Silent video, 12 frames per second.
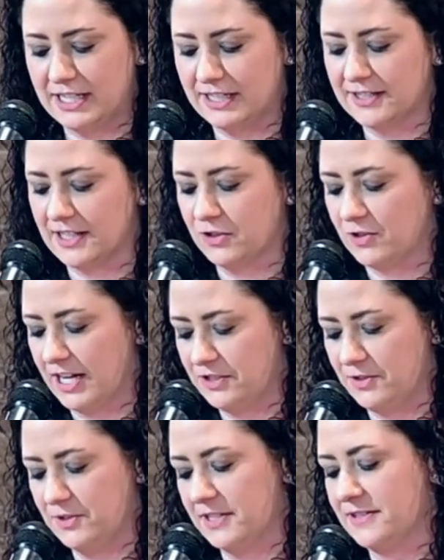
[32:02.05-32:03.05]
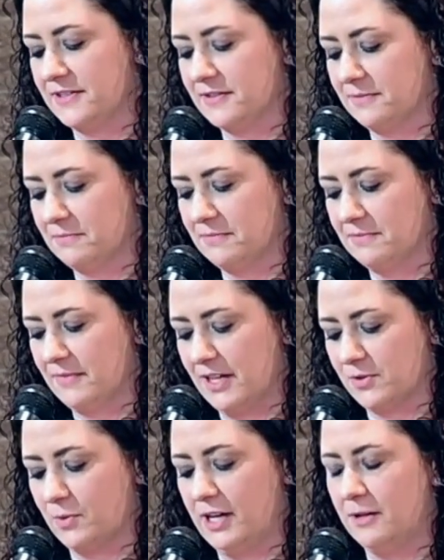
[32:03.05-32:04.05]
kids, I try to do this
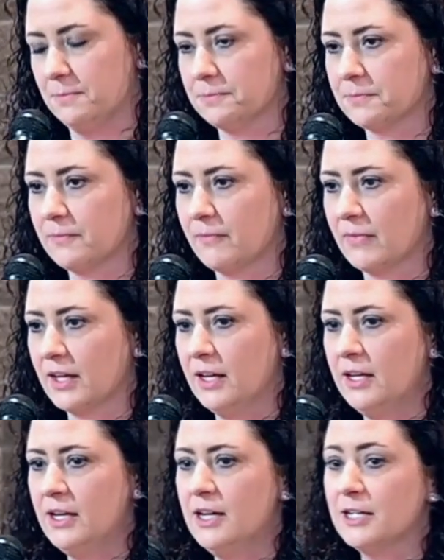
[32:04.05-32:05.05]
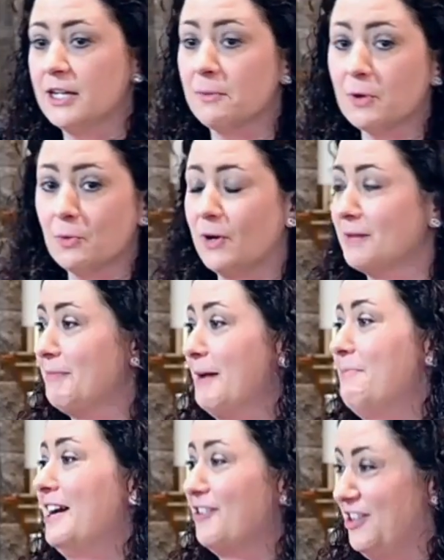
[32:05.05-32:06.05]
as well. Number one, my
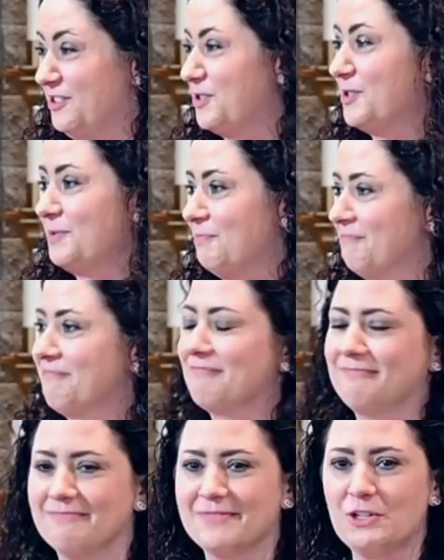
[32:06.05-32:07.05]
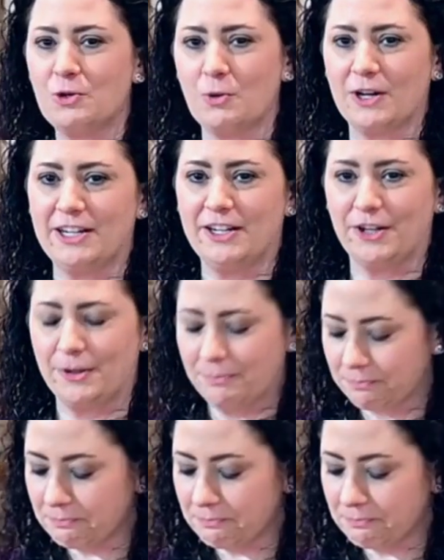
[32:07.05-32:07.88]
parents, who are here.